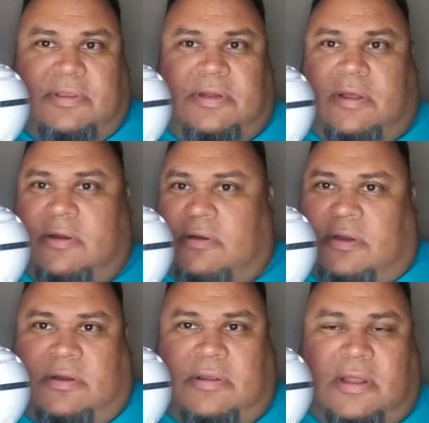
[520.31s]
you know, I know,
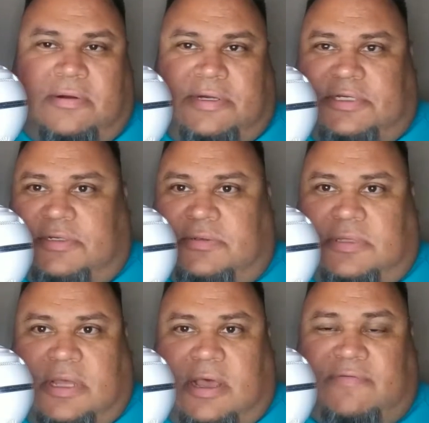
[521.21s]
know y'all are into
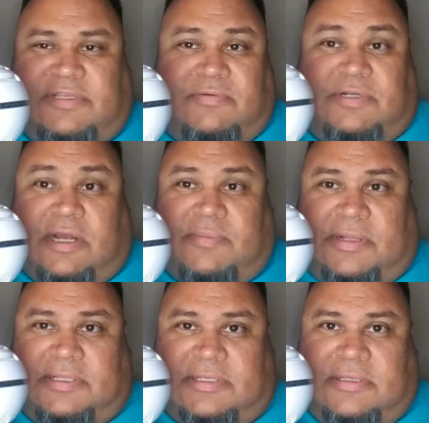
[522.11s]
the, obviously we talk
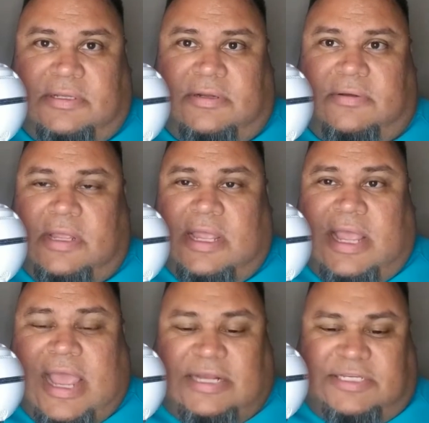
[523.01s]
about, you know,
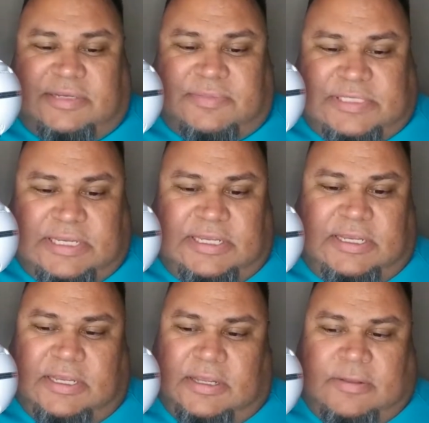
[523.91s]
HCMC.